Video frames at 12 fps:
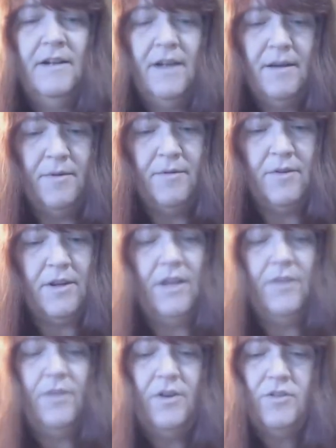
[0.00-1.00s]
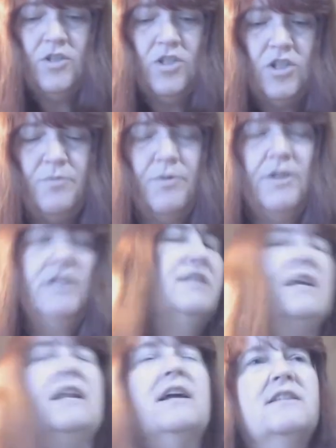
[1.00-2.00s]
I've been working on those two pretty
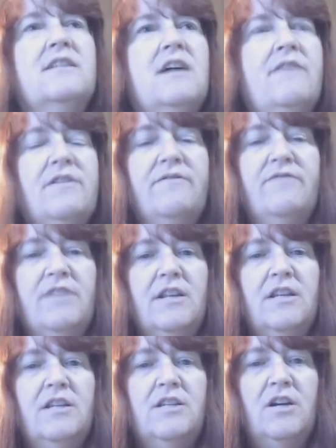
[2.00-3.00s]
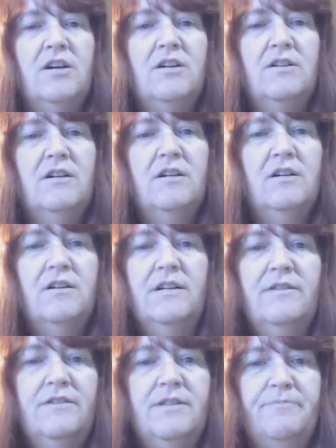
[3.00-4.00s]
steady. I still have the infinity shawl or
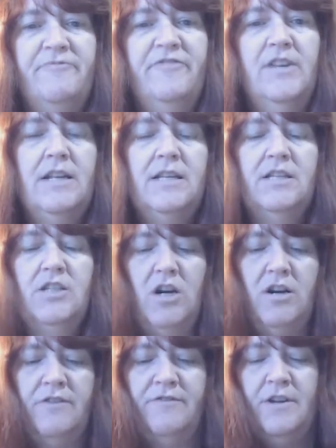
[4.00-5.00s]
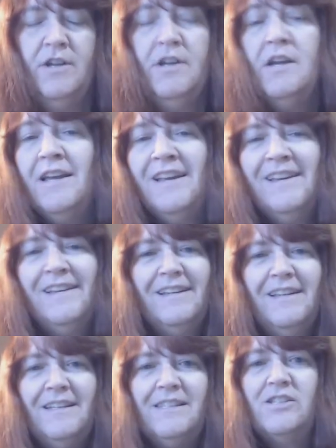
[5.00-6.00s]
infinity scarf.
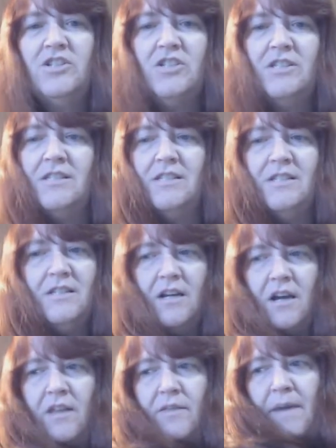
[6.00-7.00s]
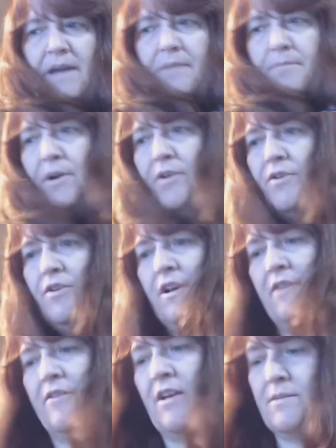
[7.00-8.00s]
It's just on the back burner, and
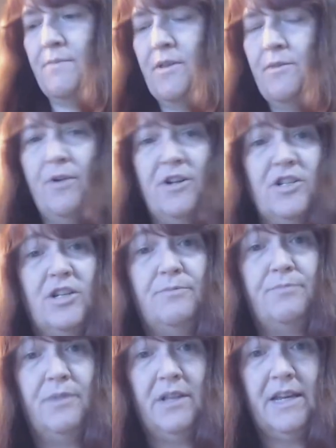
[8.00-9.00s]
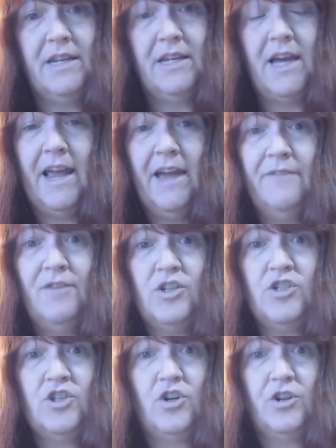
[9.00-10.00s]
I've got some other projects planned. I have not
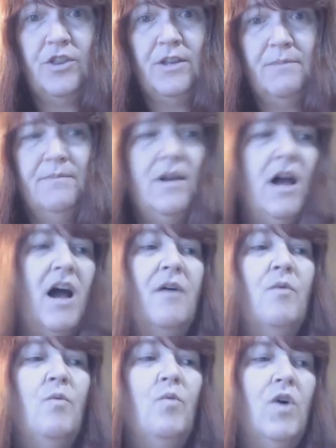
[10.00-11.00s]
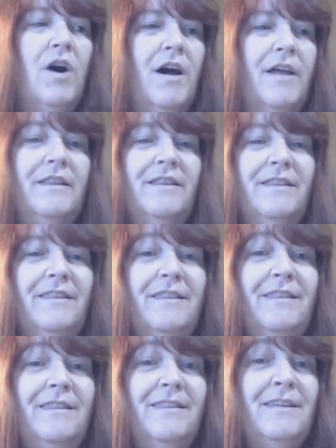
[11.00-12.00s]
started them. I want
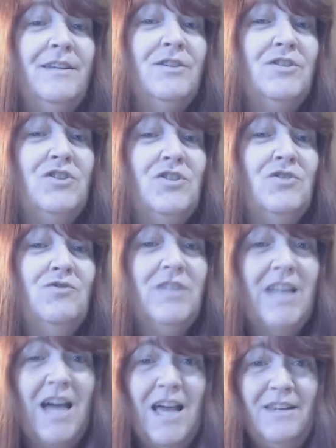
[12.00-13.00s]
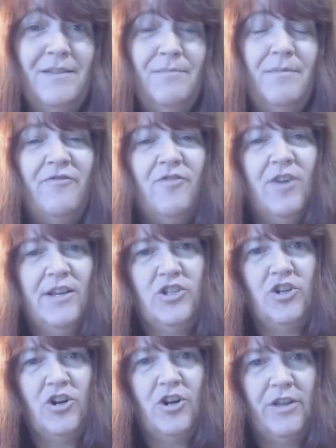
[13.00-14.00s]
these two done before I
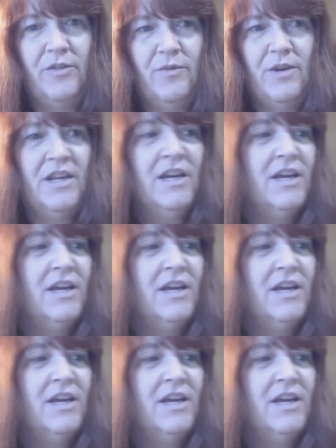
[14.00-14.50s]
start another one.